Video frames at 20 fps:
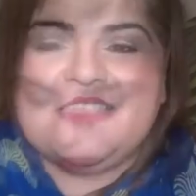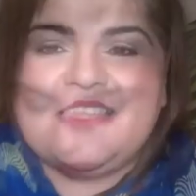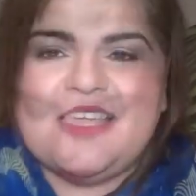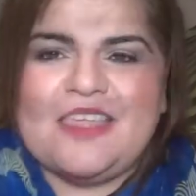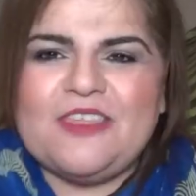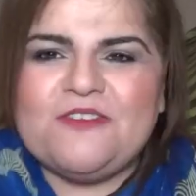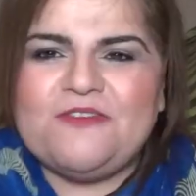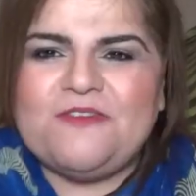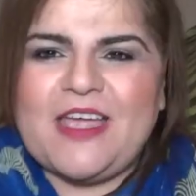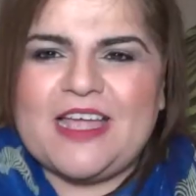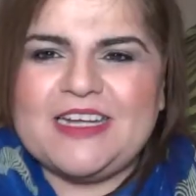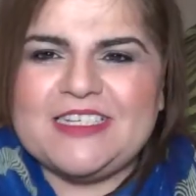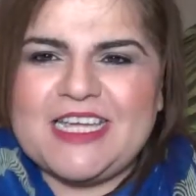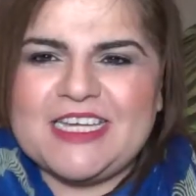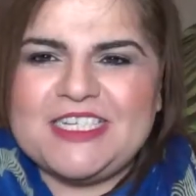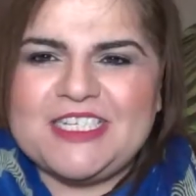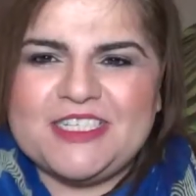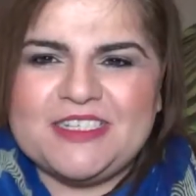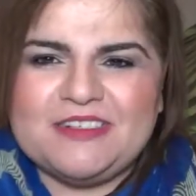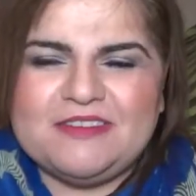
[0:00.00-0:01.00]
The other
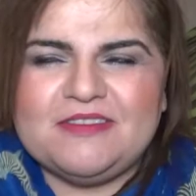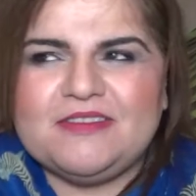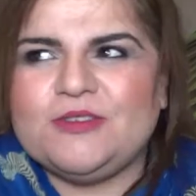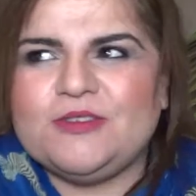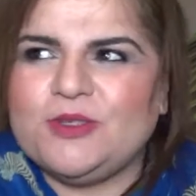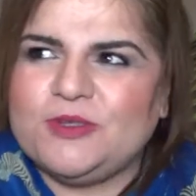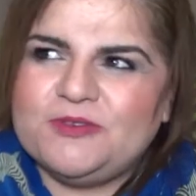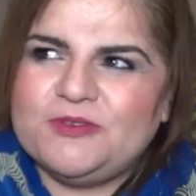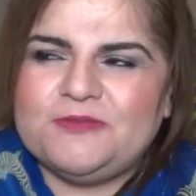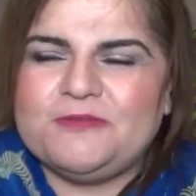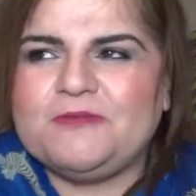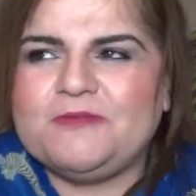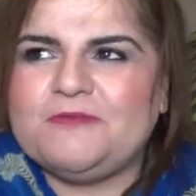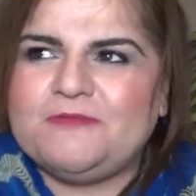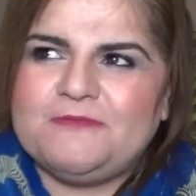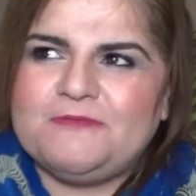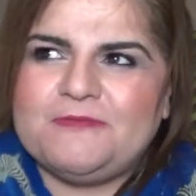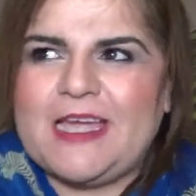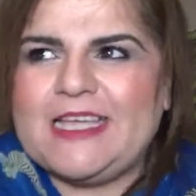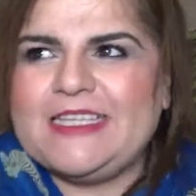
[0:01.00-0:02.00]
foundation, or
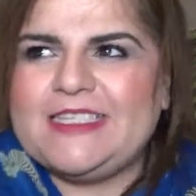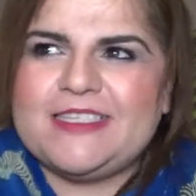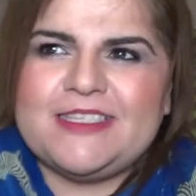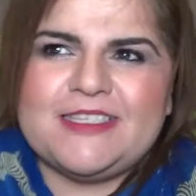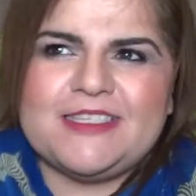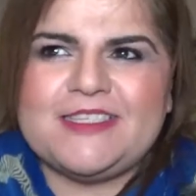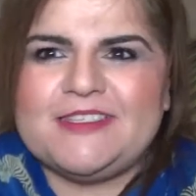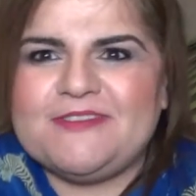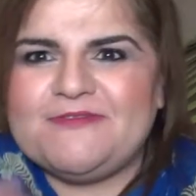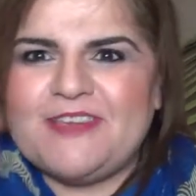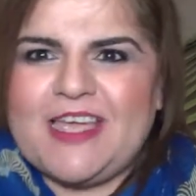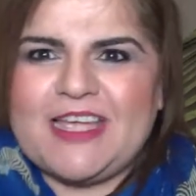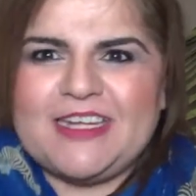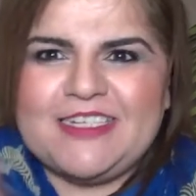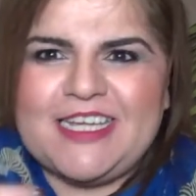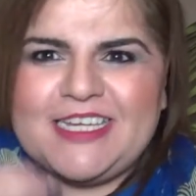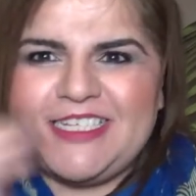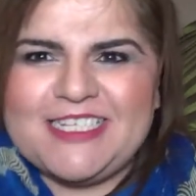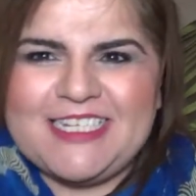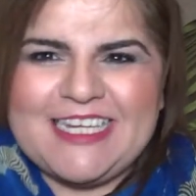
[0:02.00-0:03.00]
face
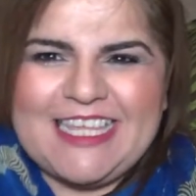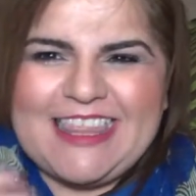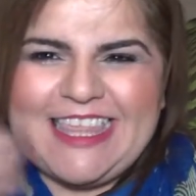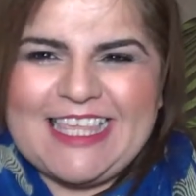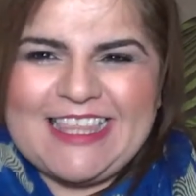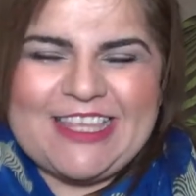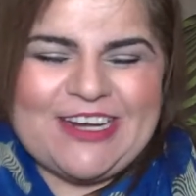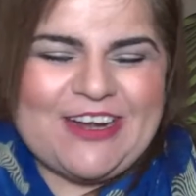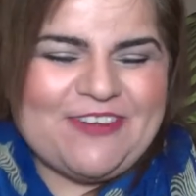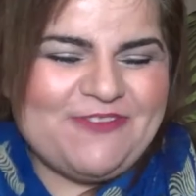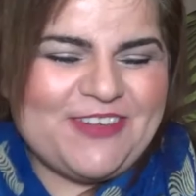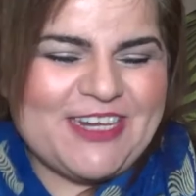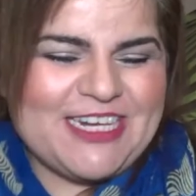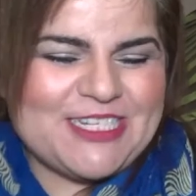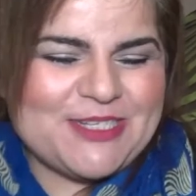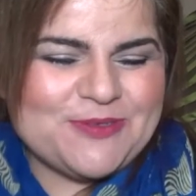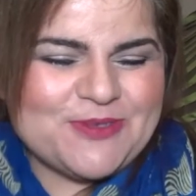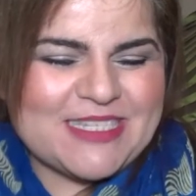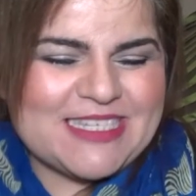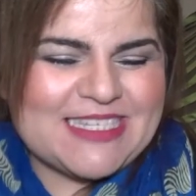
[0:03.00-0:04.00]
foundation-y thing that I
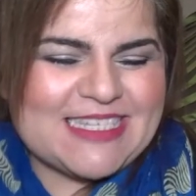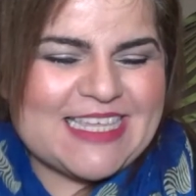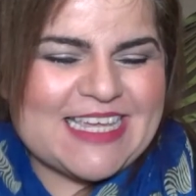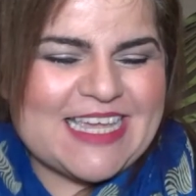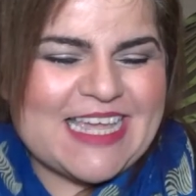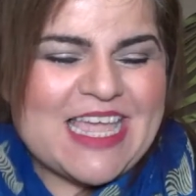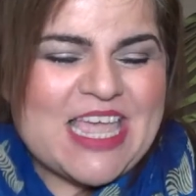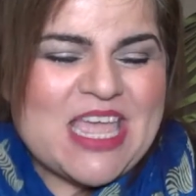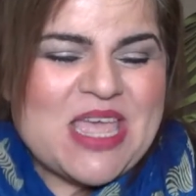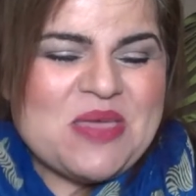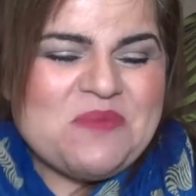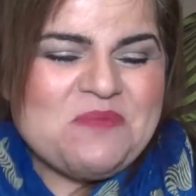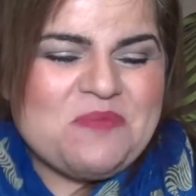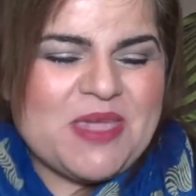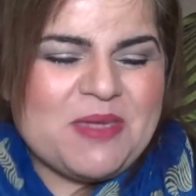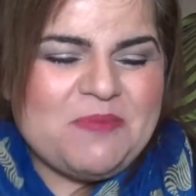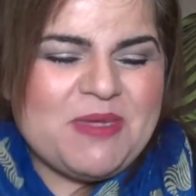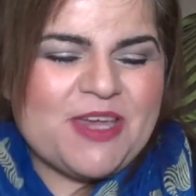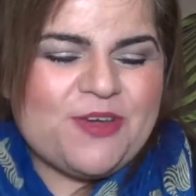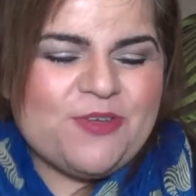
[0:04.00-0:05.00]
finished was the
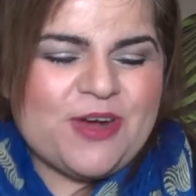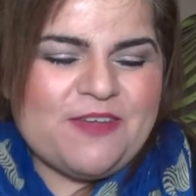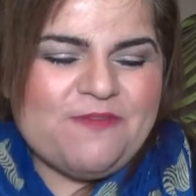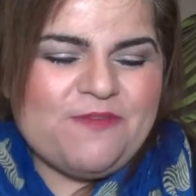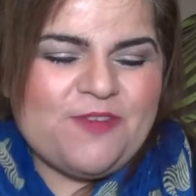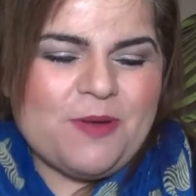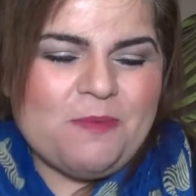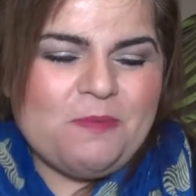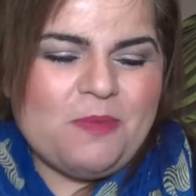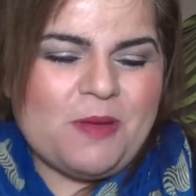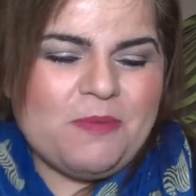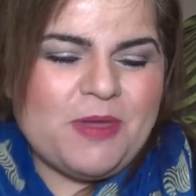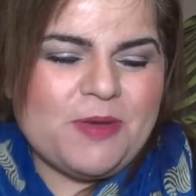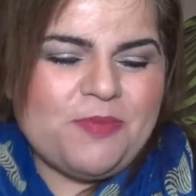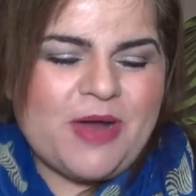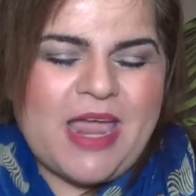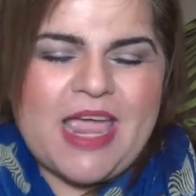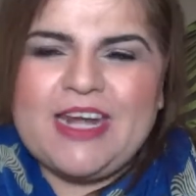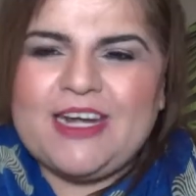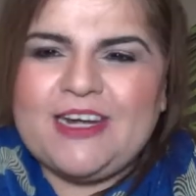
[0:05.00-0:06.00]
BB cream from Bobbi
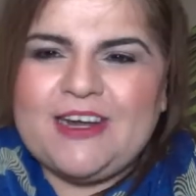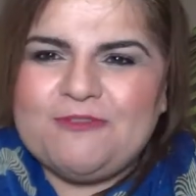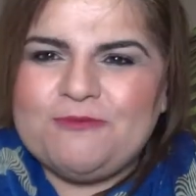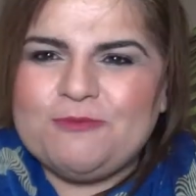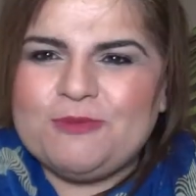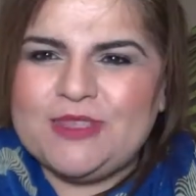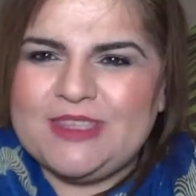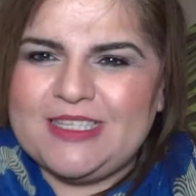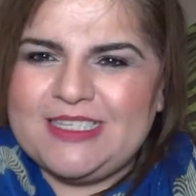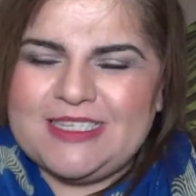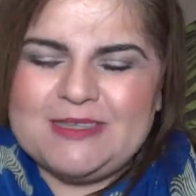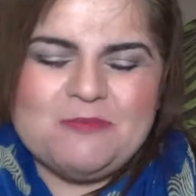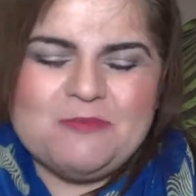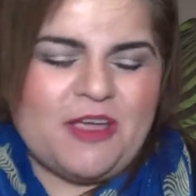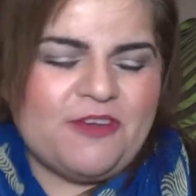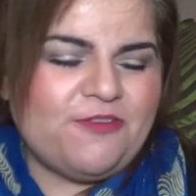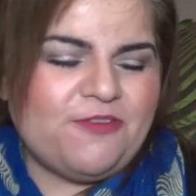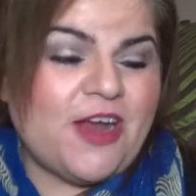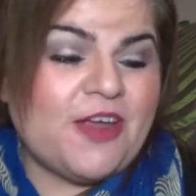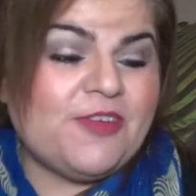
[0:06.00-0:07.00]
Brown, and I've put this in
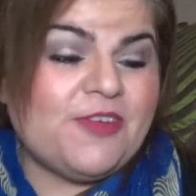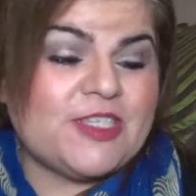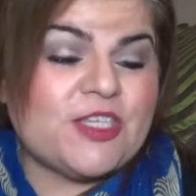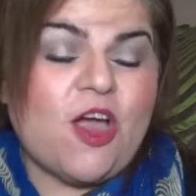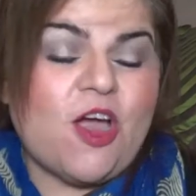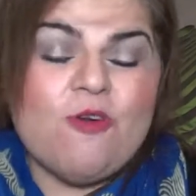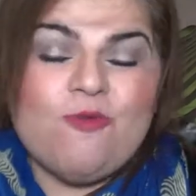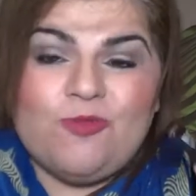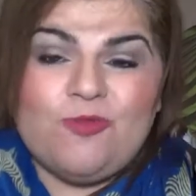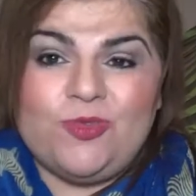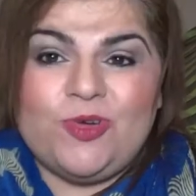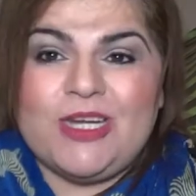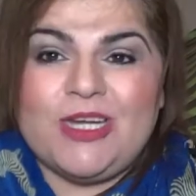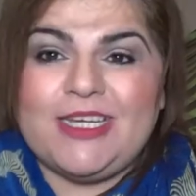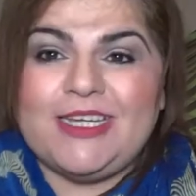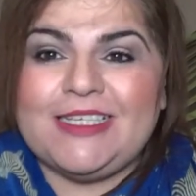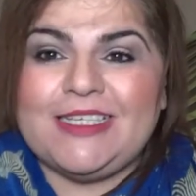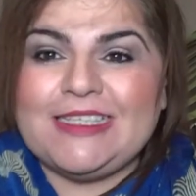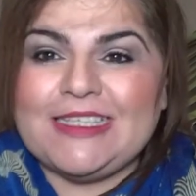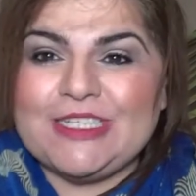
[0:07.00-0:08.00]
my favourites. I
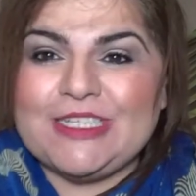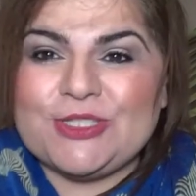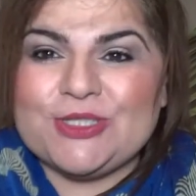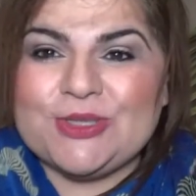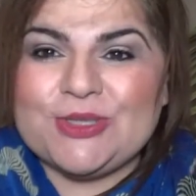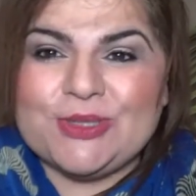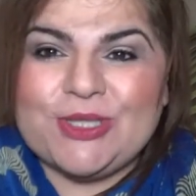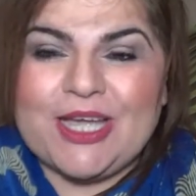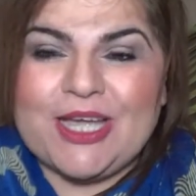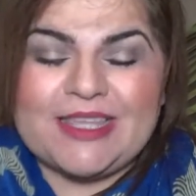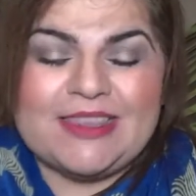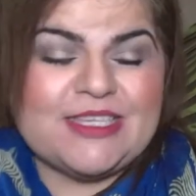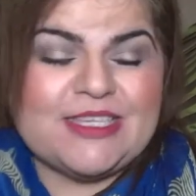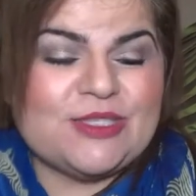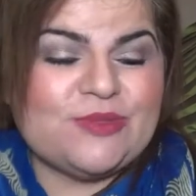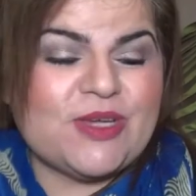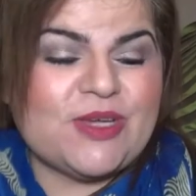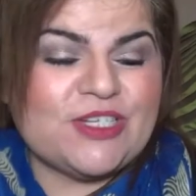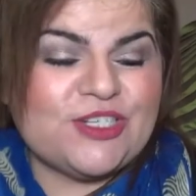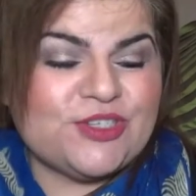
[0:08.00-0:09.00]
really do like
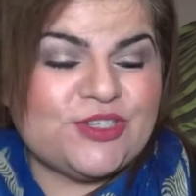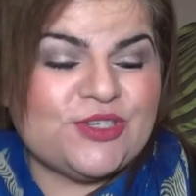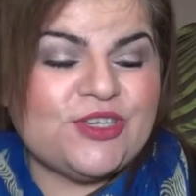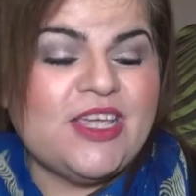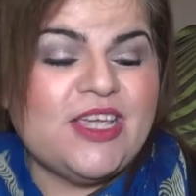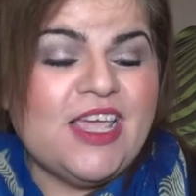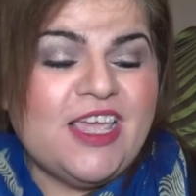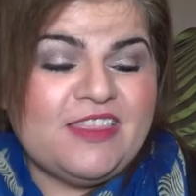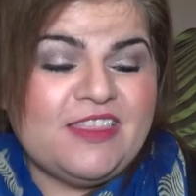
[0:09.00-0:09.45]
this one too.